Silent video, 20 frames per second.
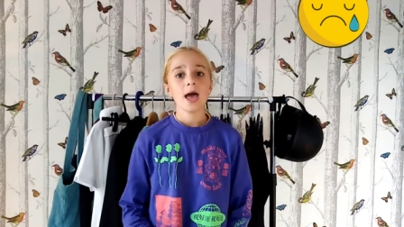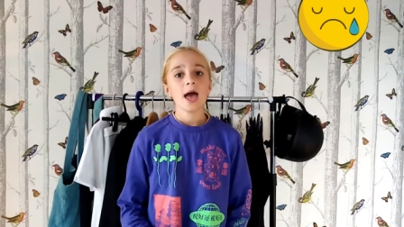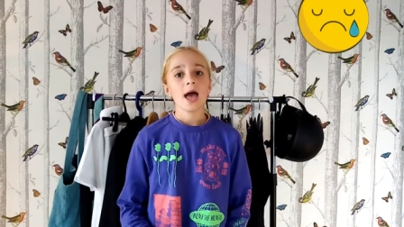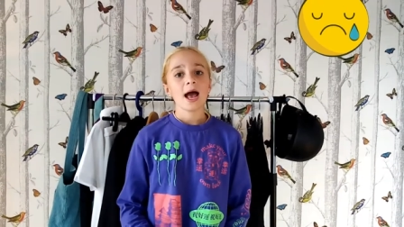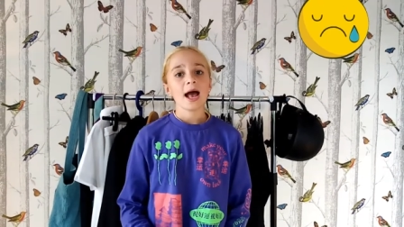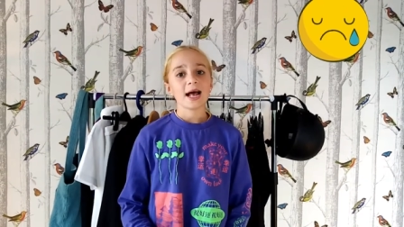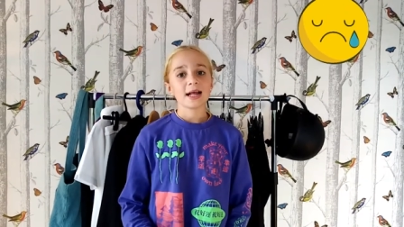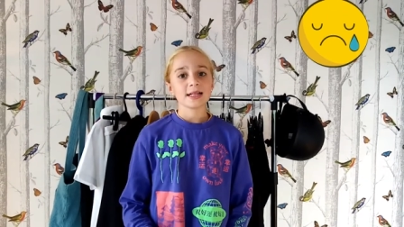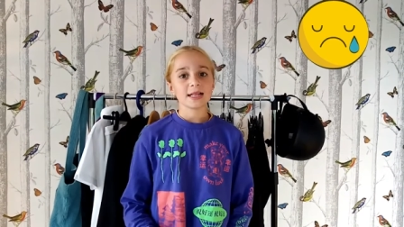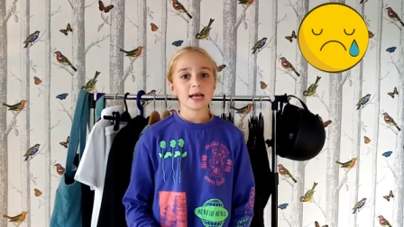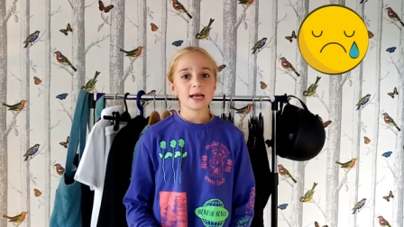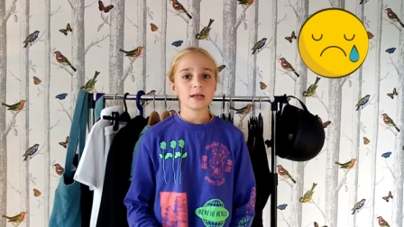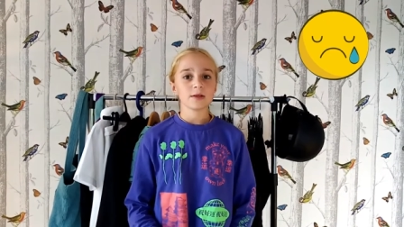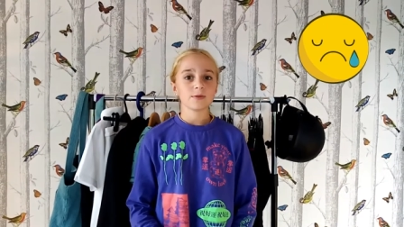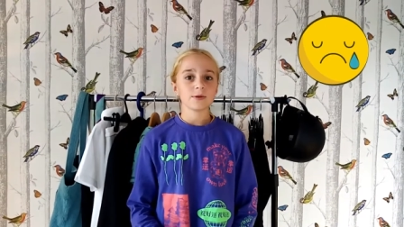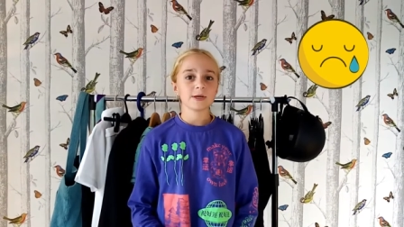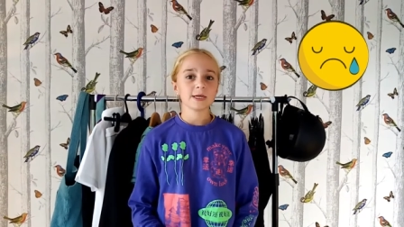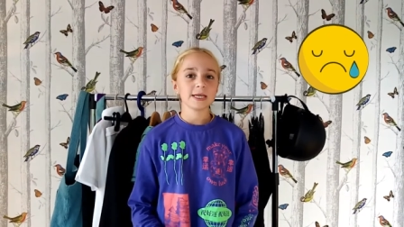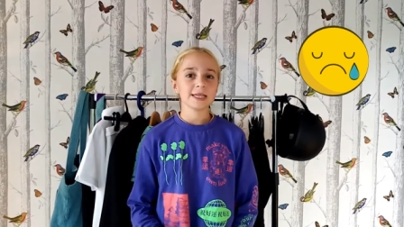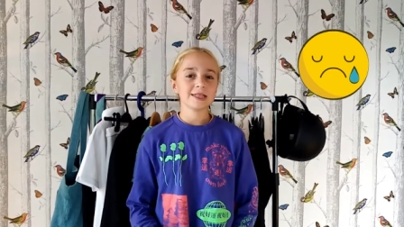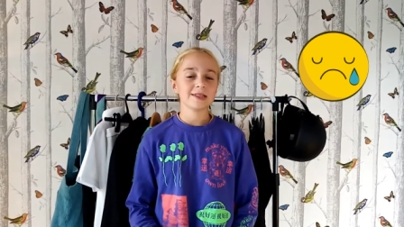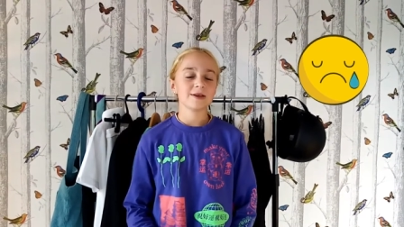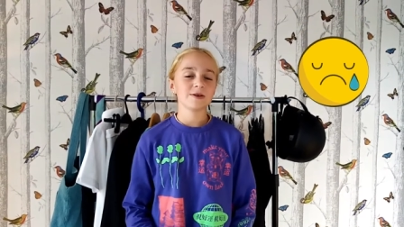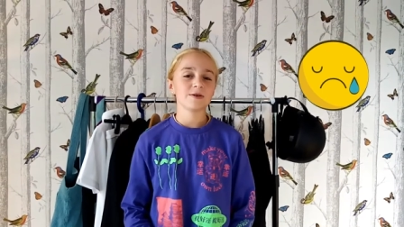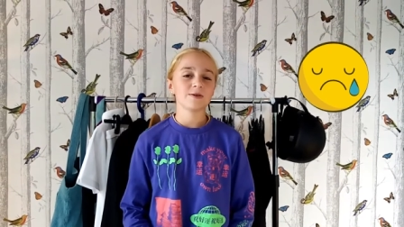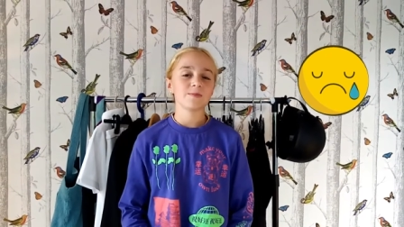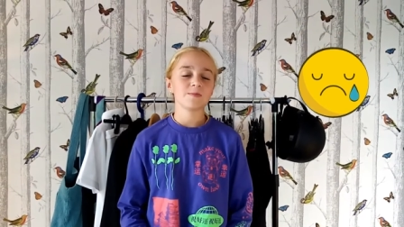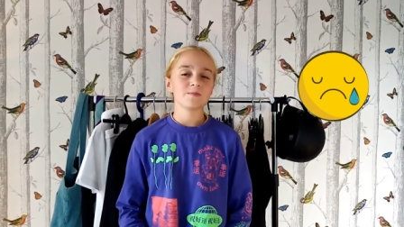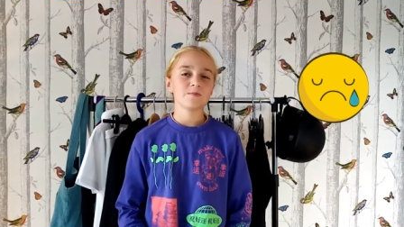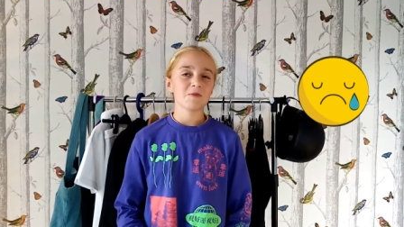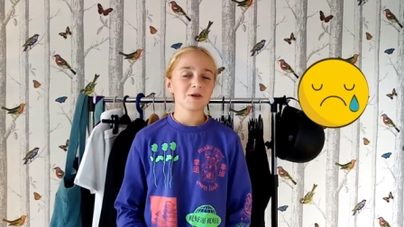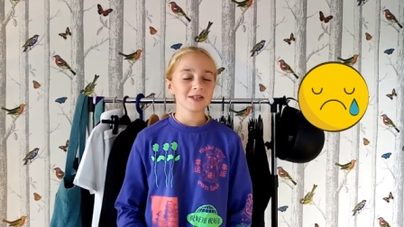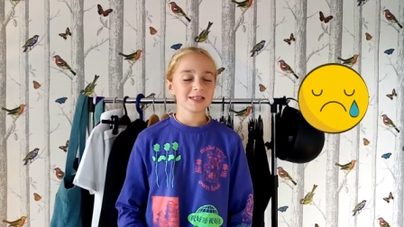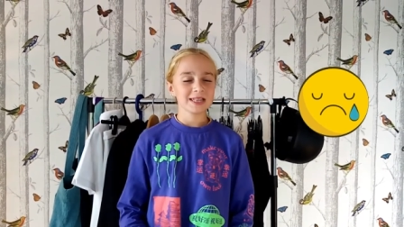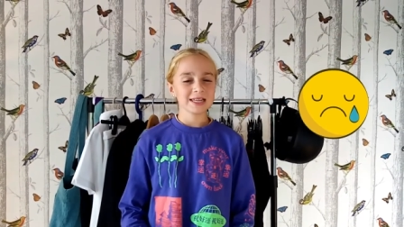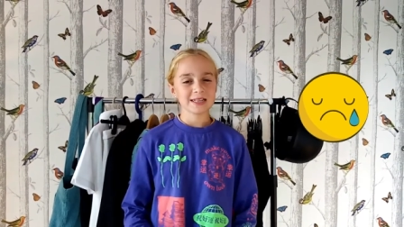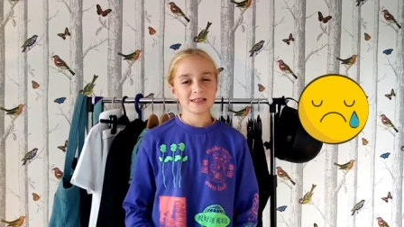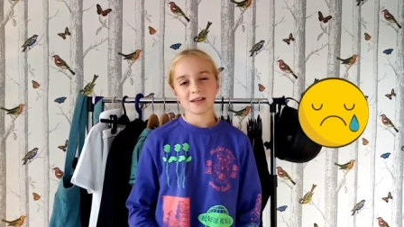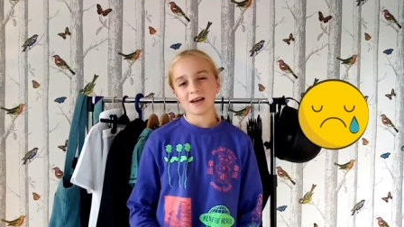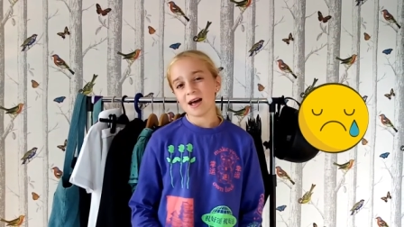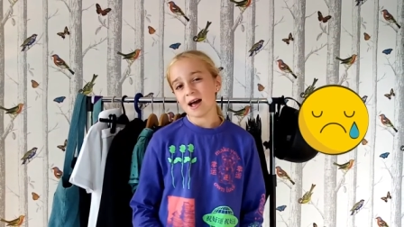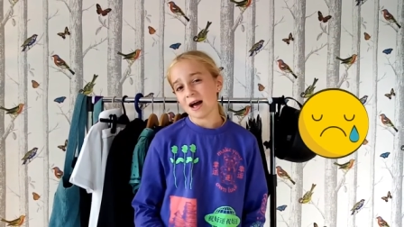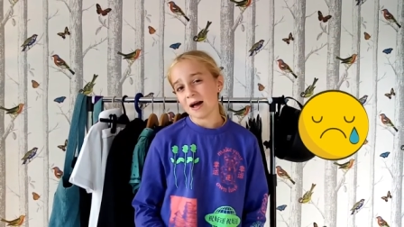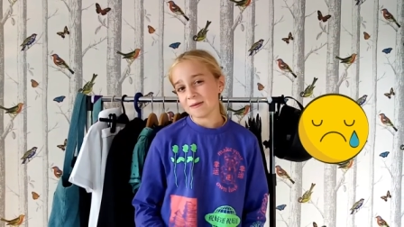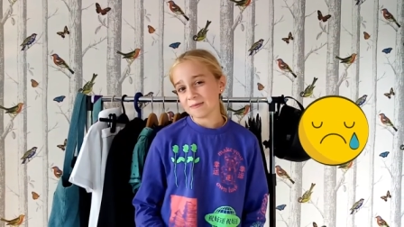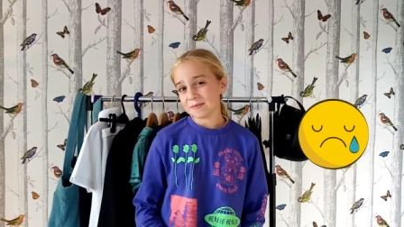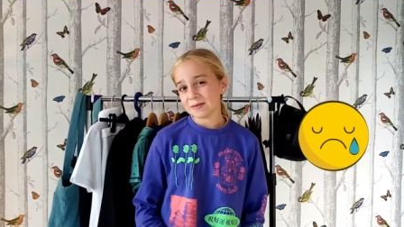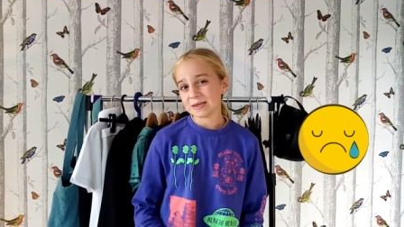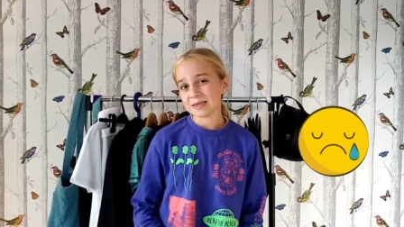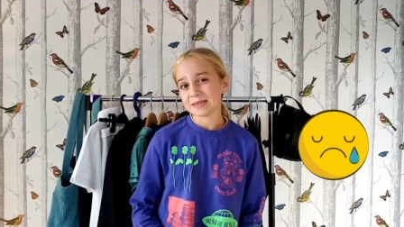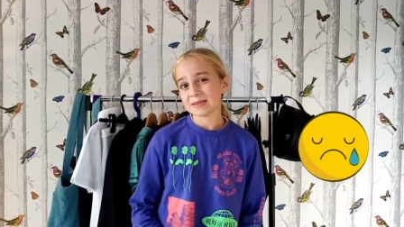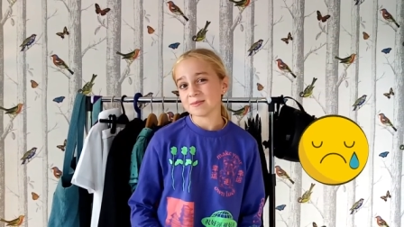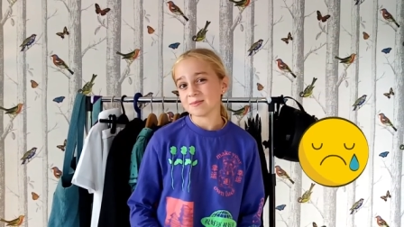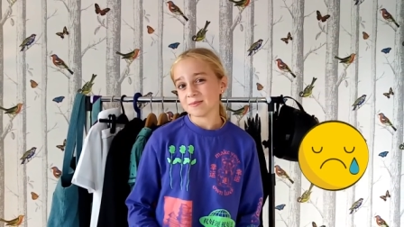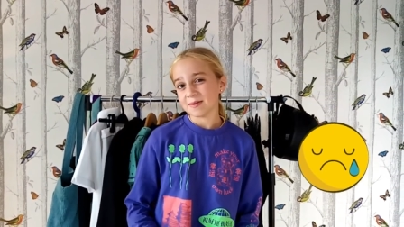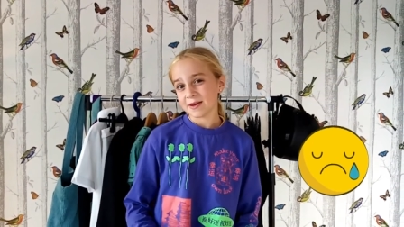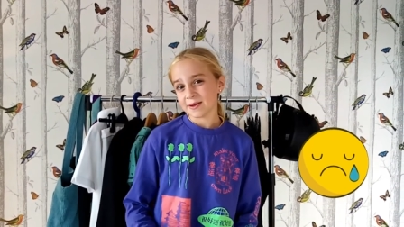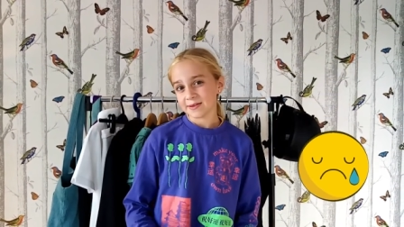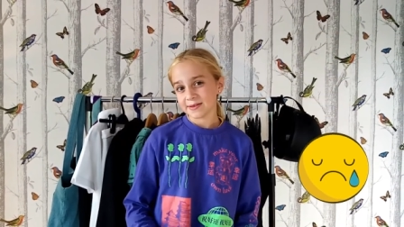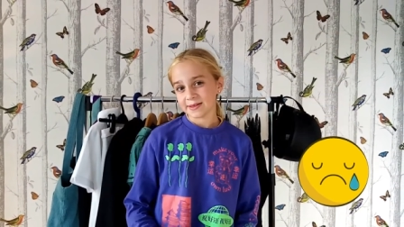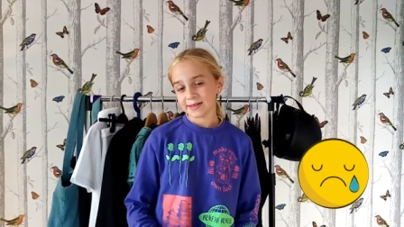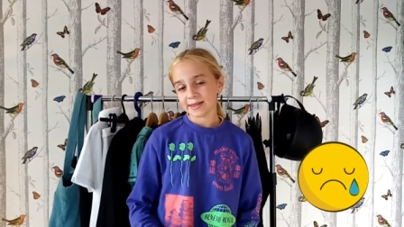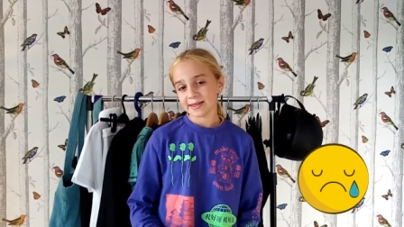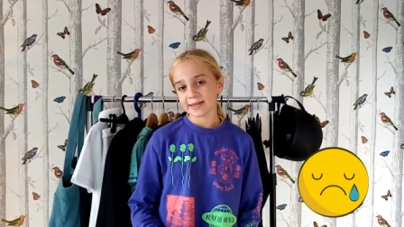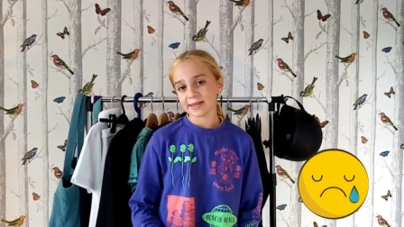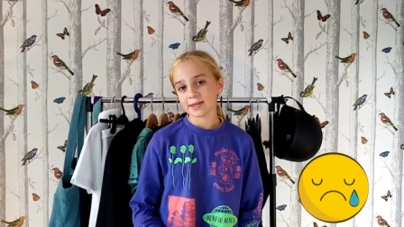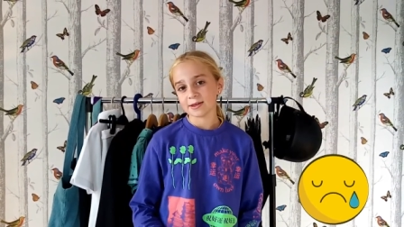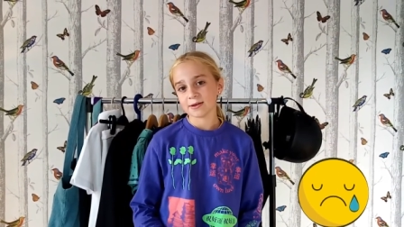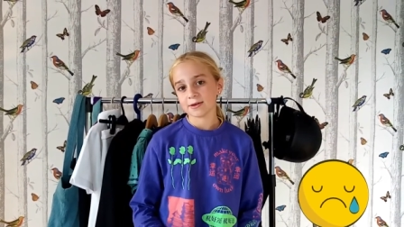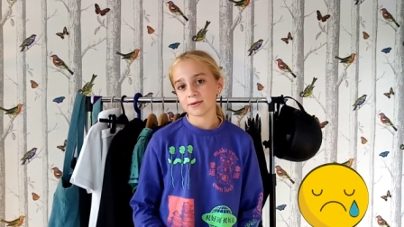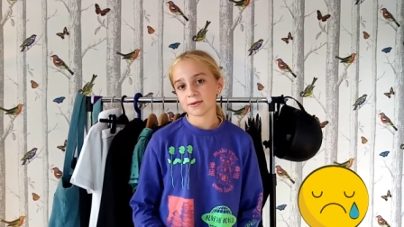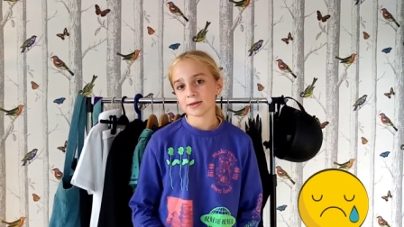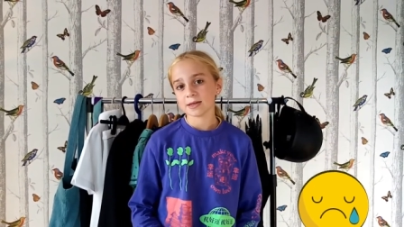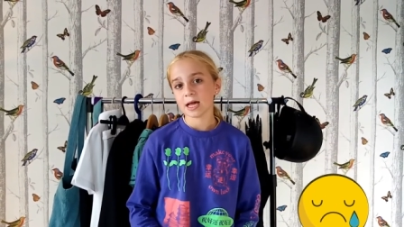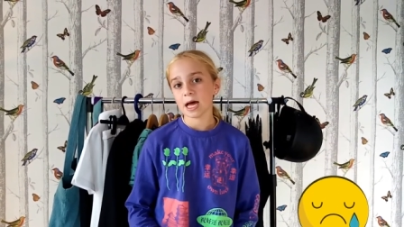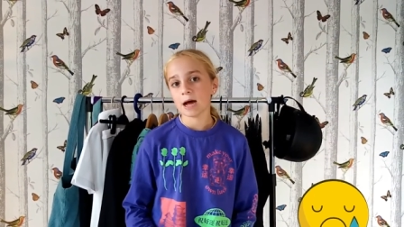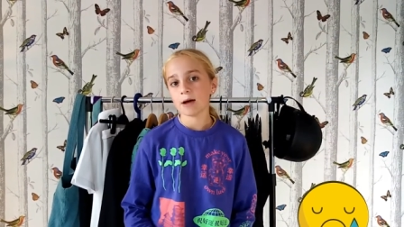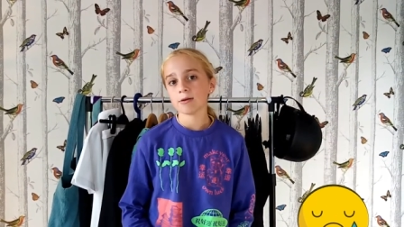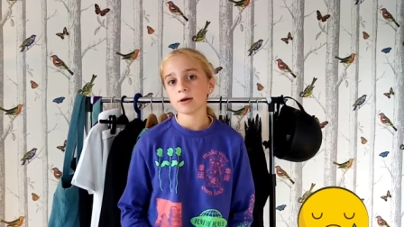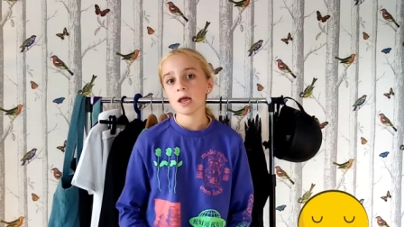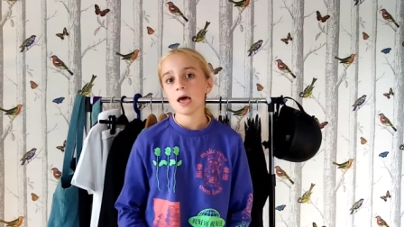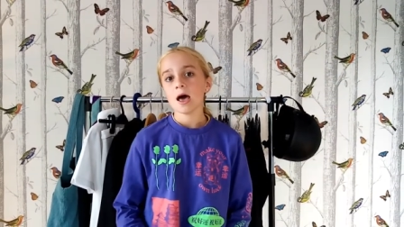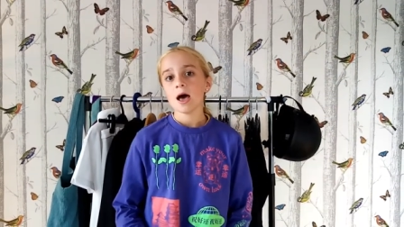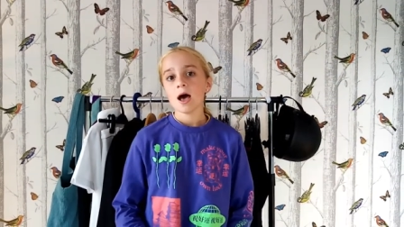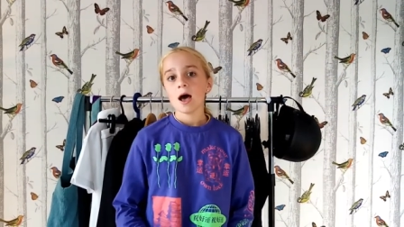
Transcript: and that is probably the one thing that I have missed the most since lockdown.